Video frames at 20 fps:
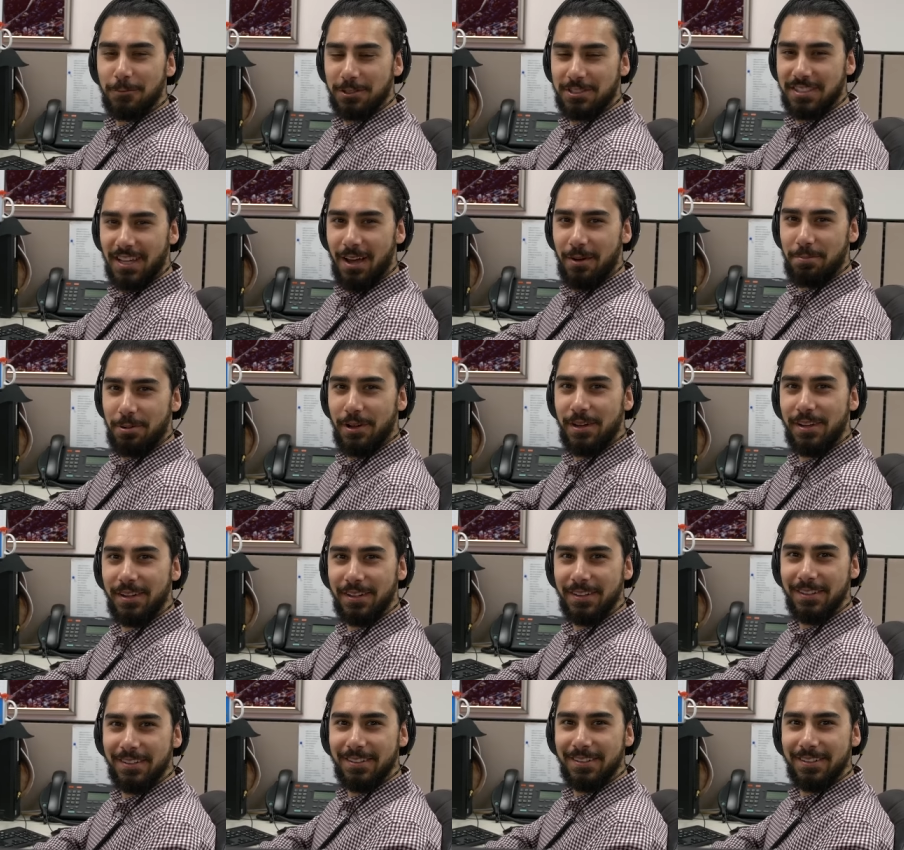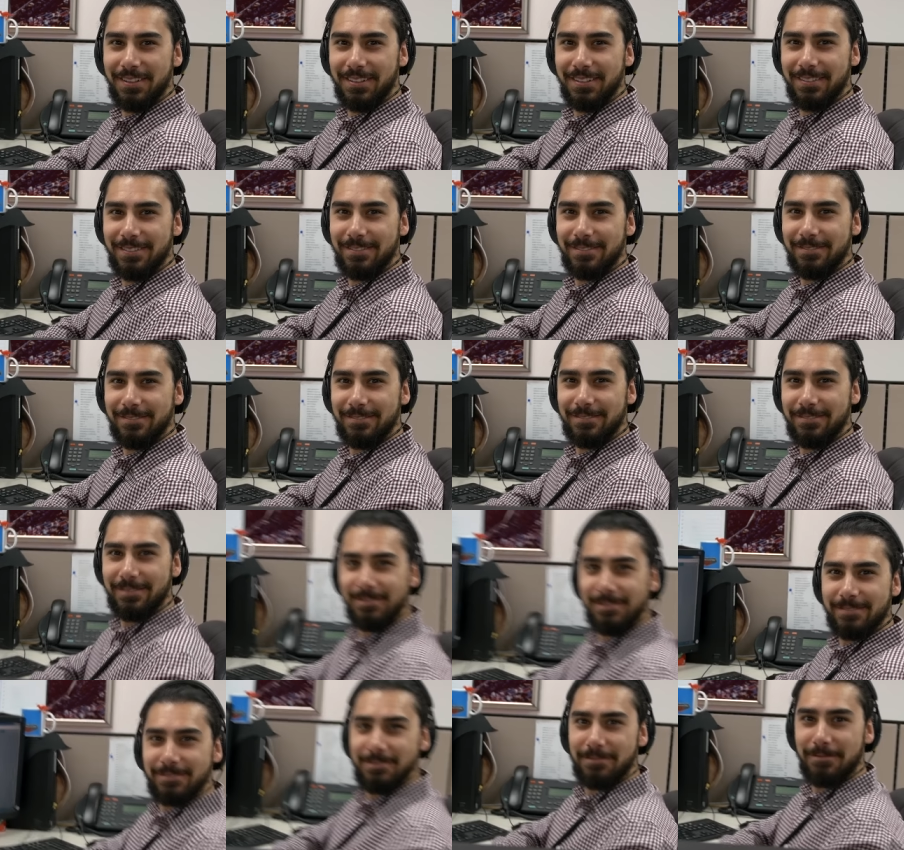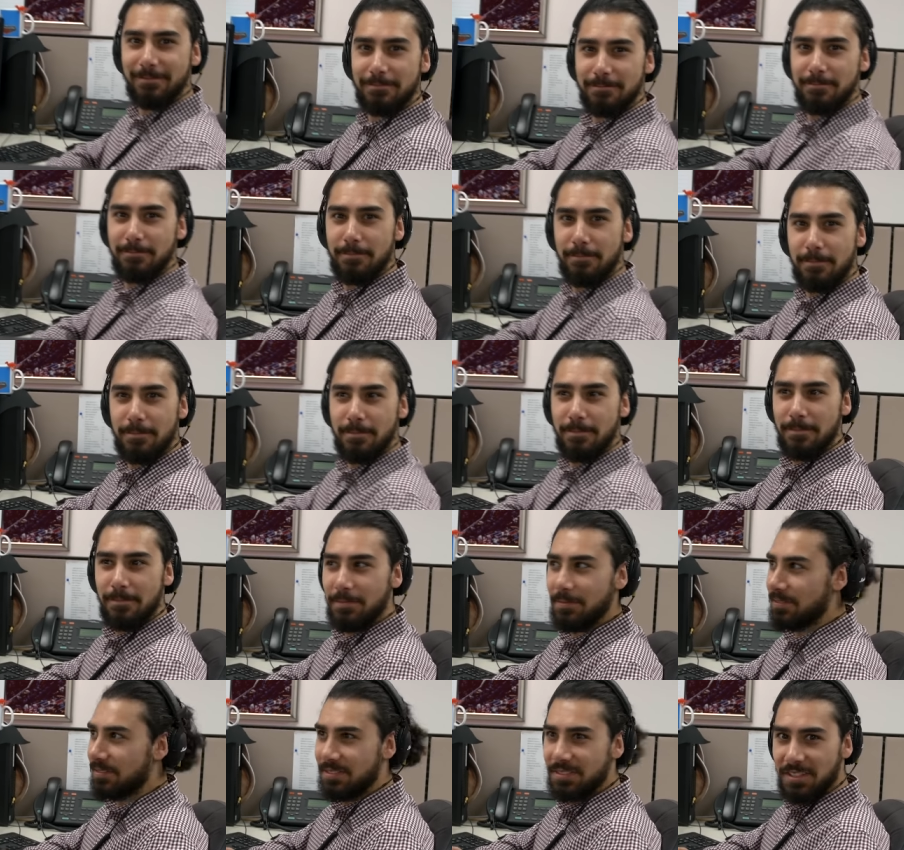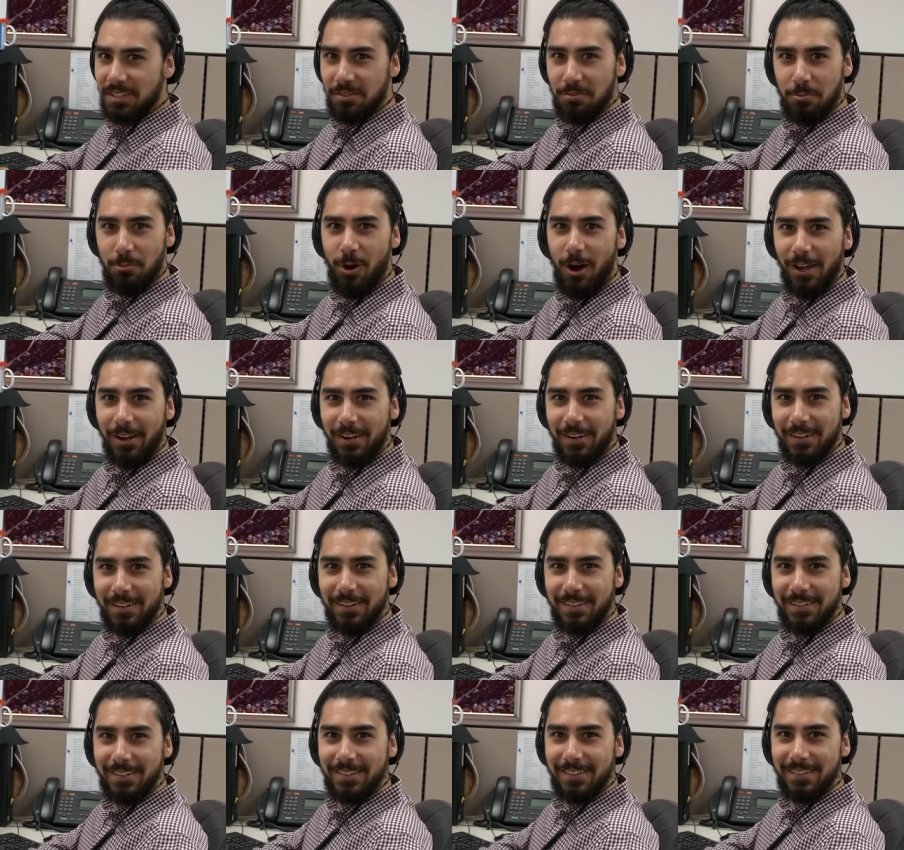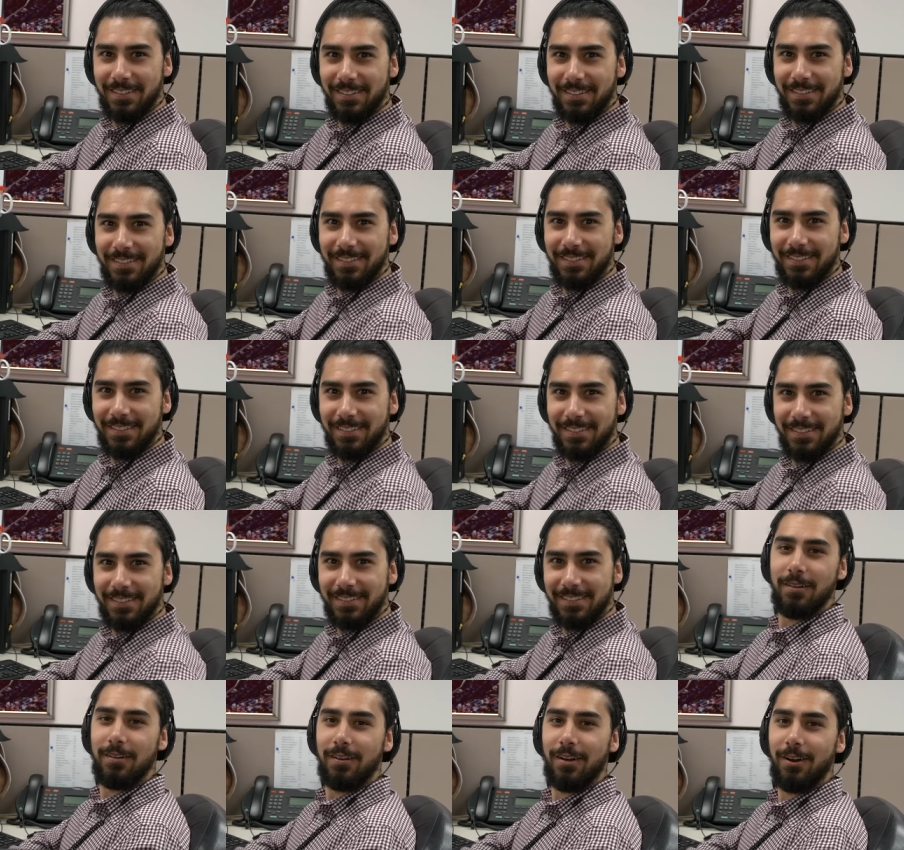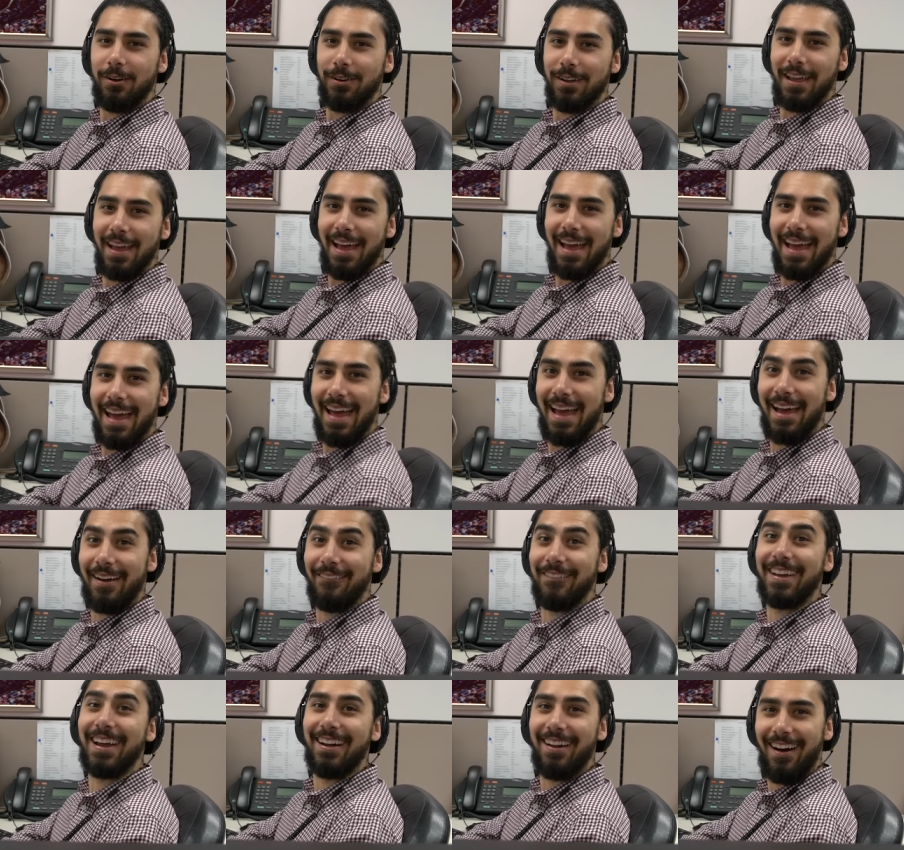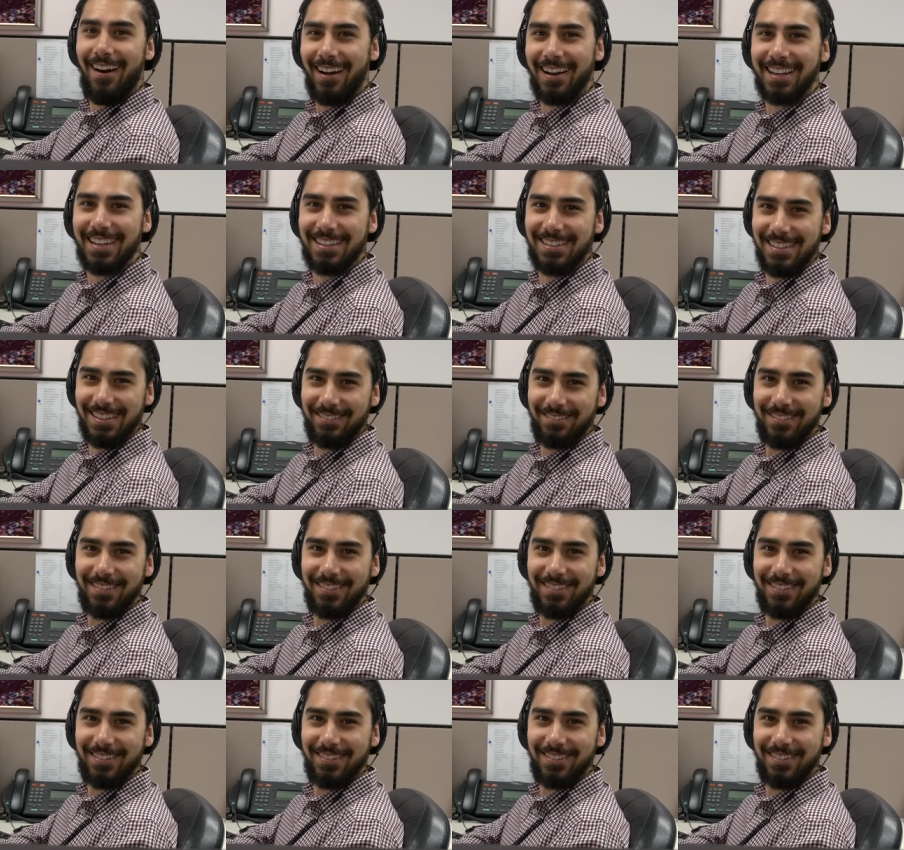What's uh, up? Do you want to tell them? Tell them what? About today. Oh, yeah, we got a hockey team.